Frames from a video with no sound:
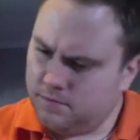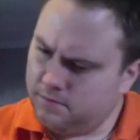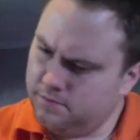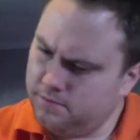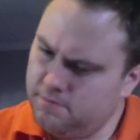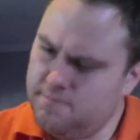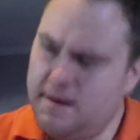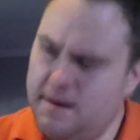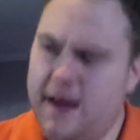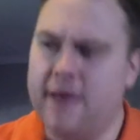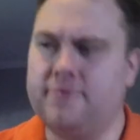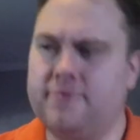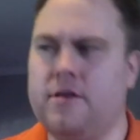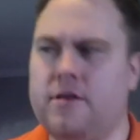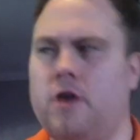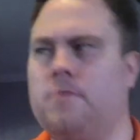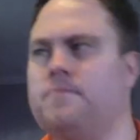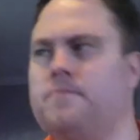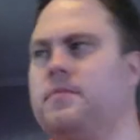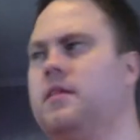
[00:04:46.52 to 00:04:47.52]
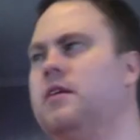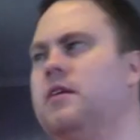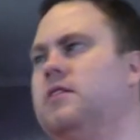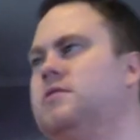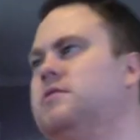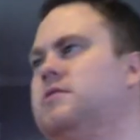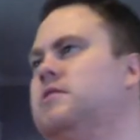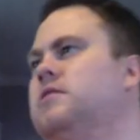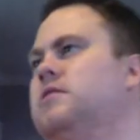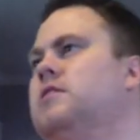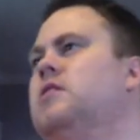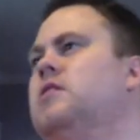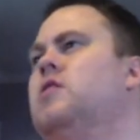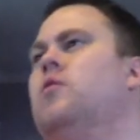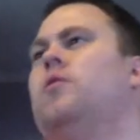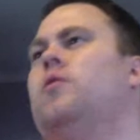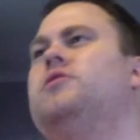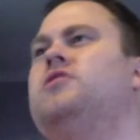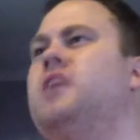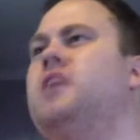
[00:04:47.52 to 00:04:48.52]
Man, though, there's,
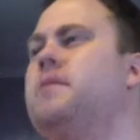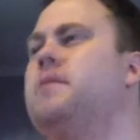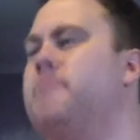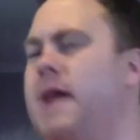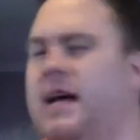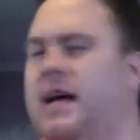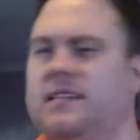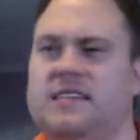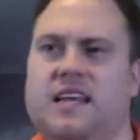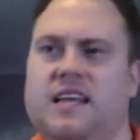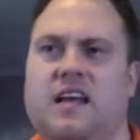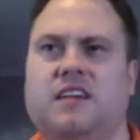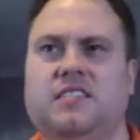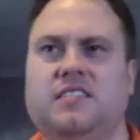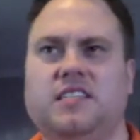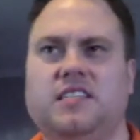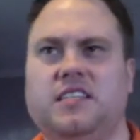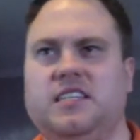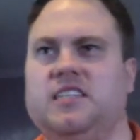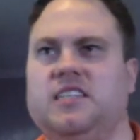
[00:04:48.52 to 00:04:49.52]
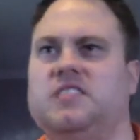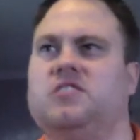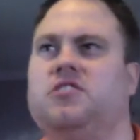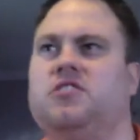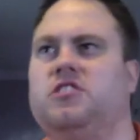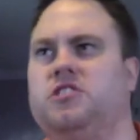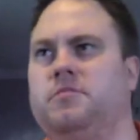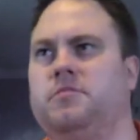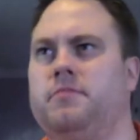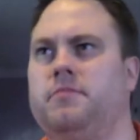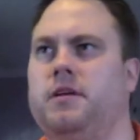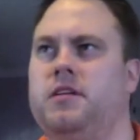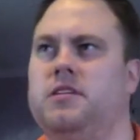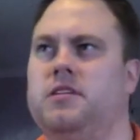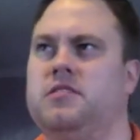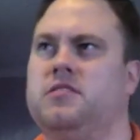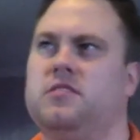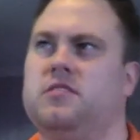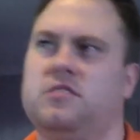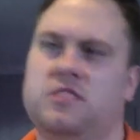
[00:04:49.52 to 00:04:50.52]
once you get past that oniony, astringent
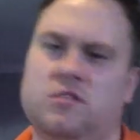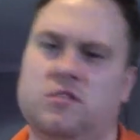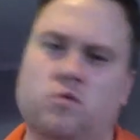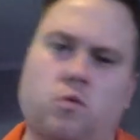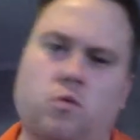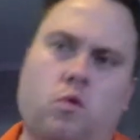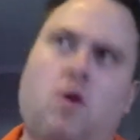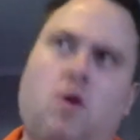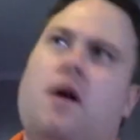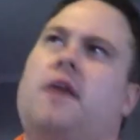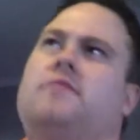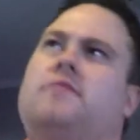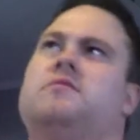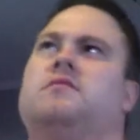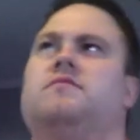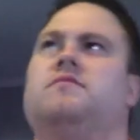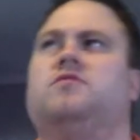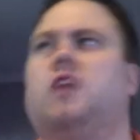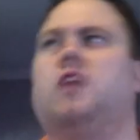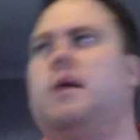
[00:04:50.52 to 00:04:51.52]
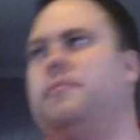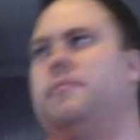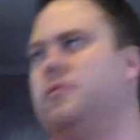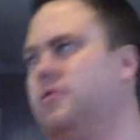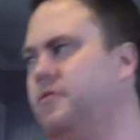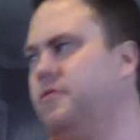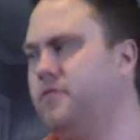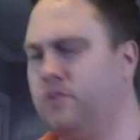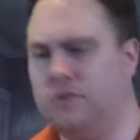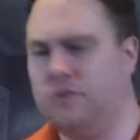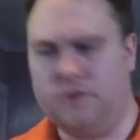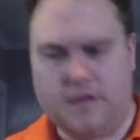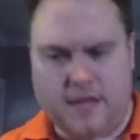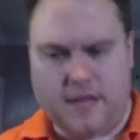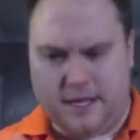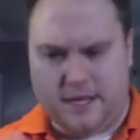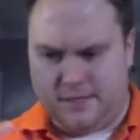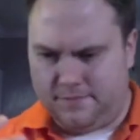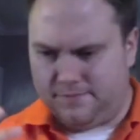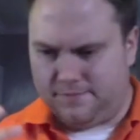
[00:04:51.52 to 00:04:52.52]
bitterness, there's just wafts of tropical fruit
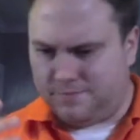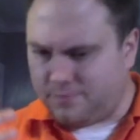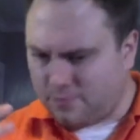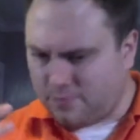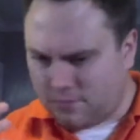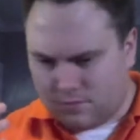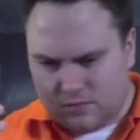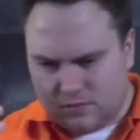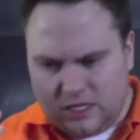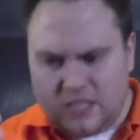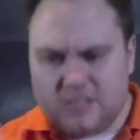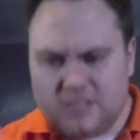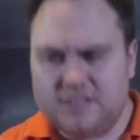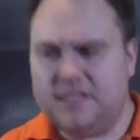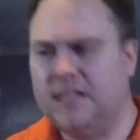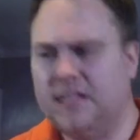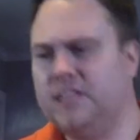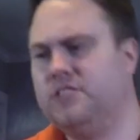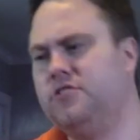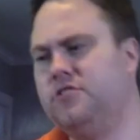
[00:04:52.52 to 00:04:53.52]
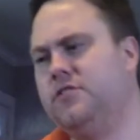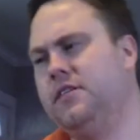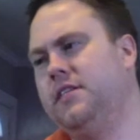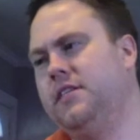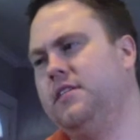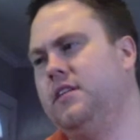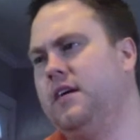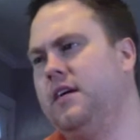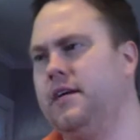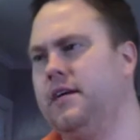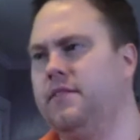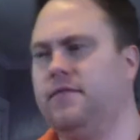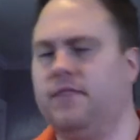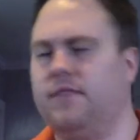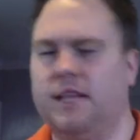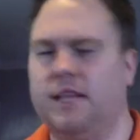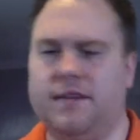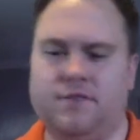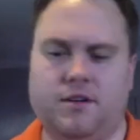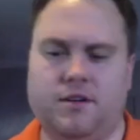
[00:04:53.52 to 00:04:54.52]
and tangerine-like
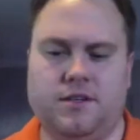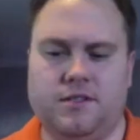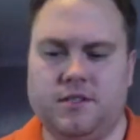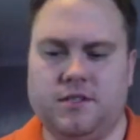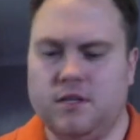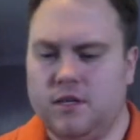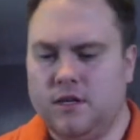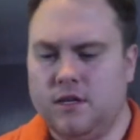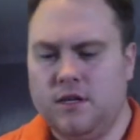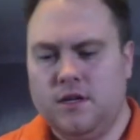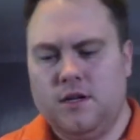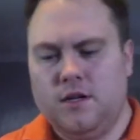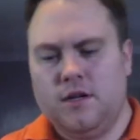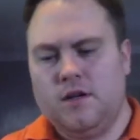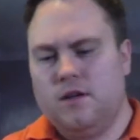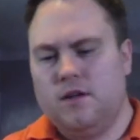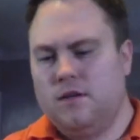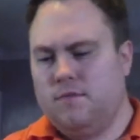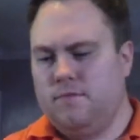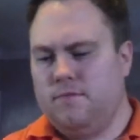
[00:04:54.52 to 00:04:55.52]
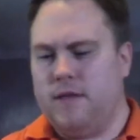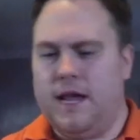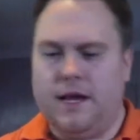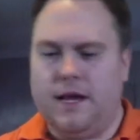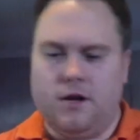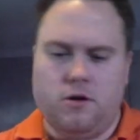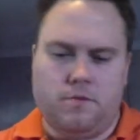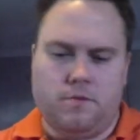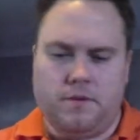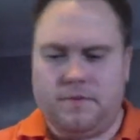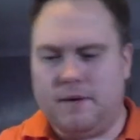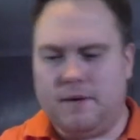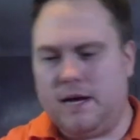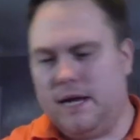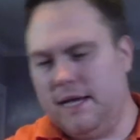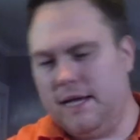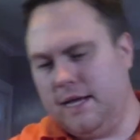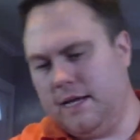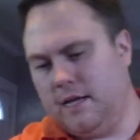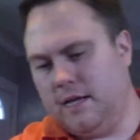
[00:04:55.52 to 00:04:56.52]
flavors. Mango,
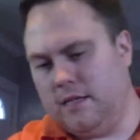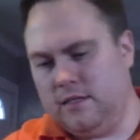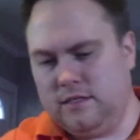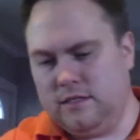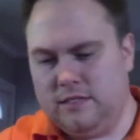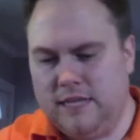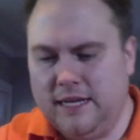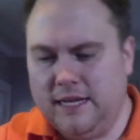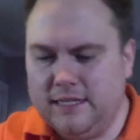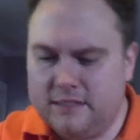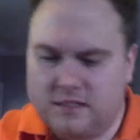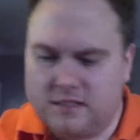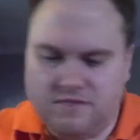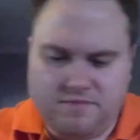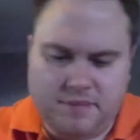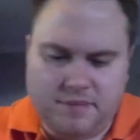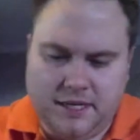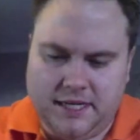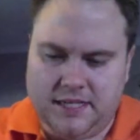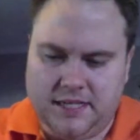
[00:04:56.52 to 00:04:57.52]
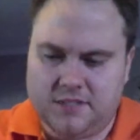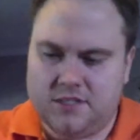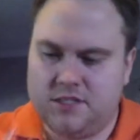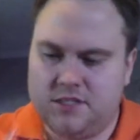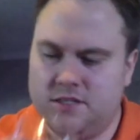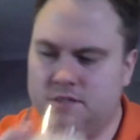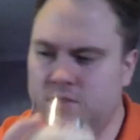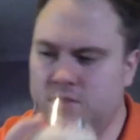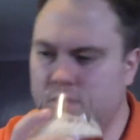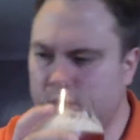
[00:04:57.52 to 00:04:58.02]
papaya, hints of peach.